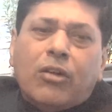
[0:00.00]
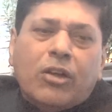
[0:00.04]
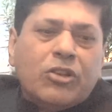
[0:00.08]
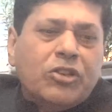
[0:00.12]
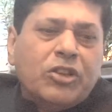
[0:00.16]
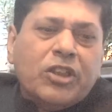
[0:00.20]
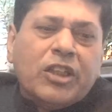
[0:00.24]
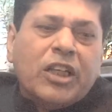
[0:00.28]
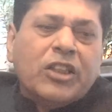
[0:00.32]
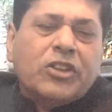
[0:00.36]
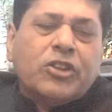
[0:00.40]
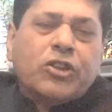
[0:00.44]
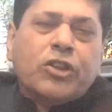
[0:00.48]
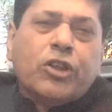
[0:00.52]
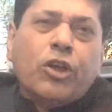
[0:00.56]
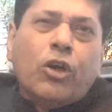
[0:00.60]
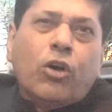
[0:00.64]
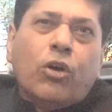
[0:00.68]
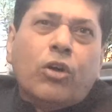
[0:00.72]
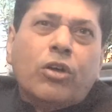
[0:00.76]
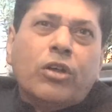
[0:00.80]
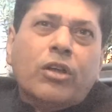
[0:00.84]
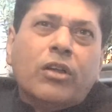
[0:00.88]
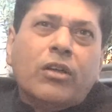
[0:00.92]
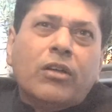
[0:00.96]
She gets
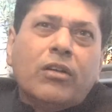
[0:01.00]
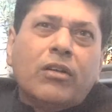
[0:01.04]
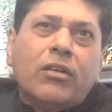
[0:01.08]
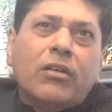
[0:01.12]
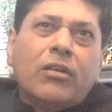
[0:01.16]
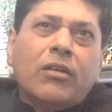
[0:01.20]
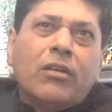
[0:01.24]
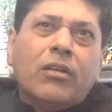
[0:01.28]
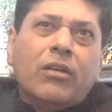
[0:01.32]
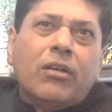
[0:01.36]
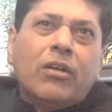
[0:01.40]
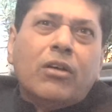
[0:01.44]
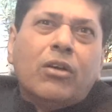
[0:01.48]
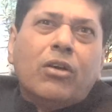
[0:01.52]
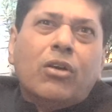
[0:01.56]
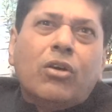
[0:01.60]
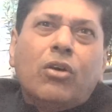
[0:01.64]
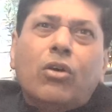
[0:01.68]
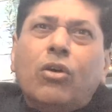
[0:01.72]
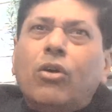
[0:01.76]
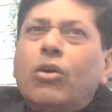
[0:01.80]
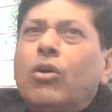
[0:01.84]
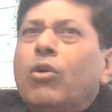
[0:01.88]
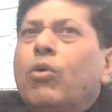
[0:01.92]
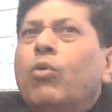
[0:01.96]
cured.
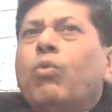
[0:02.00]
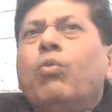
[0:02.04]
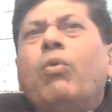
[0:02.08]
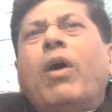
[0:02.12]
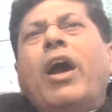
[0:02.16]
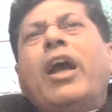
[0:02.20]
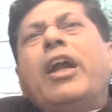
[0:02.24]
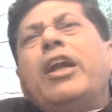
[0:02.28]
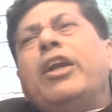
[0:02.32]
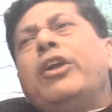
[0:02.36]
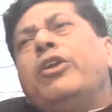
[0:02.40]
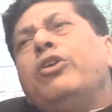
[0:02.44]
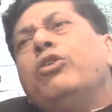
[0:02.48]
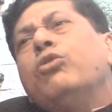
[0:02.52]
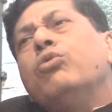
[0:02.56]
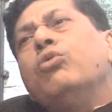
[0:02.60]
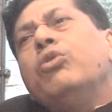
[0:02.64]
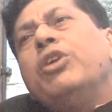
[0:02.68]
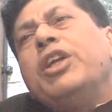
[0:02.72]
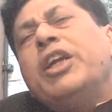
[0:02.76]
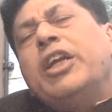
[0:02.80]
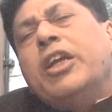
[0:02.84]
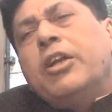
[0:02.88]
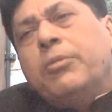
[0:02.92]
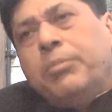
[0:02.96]
Why do you
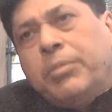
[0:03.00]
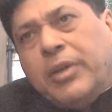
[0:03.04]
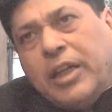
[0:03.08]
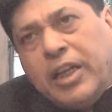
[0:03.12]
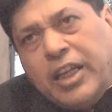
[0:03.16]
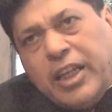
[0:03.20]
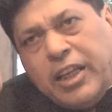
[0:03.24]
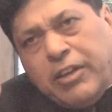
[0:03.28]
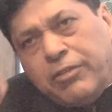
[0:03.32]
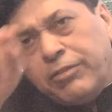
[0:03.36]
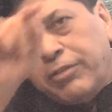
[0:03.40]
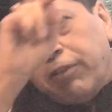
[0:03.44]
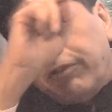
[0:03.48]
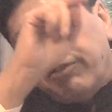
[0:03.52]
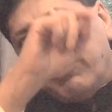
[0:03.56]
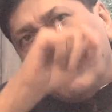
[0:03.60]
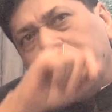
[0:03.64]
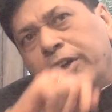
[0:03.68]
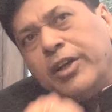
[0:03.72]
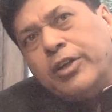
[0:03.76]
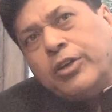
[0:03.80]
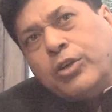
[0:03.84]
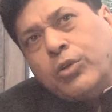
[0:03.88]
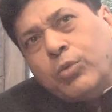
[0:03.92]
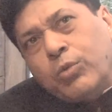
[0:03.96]
need belief
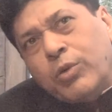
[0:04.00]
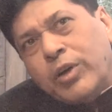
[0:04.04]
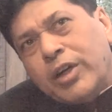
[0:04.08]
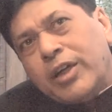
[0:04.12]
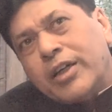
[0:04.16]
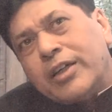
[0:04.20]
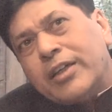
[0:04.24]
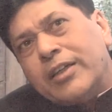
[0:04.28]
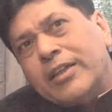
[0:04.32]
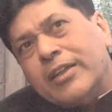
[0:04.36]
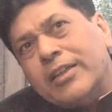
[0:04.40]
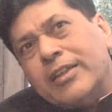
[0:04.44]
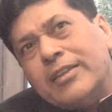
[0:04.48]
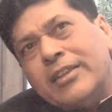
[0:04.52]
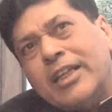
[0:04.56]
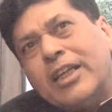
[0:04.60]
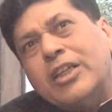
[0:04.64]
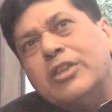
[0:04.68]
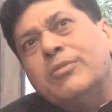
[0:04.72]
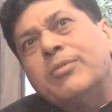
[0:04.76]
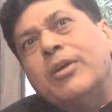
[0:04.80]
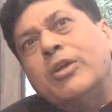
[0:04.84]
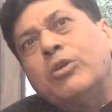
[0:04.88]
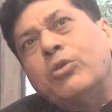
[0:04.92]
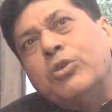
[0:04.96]
for it to work? That
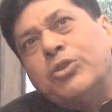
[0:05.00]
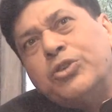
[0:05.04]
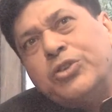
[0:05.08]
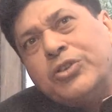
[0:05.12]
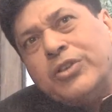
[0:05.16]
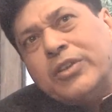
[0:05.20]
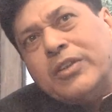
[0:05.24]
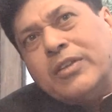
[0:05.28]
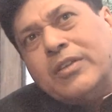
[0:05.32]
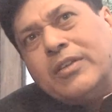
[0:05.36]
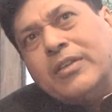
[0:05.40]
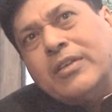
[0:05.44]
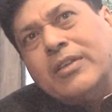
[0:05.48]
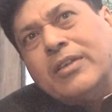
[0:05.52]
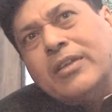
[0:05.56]
is my question.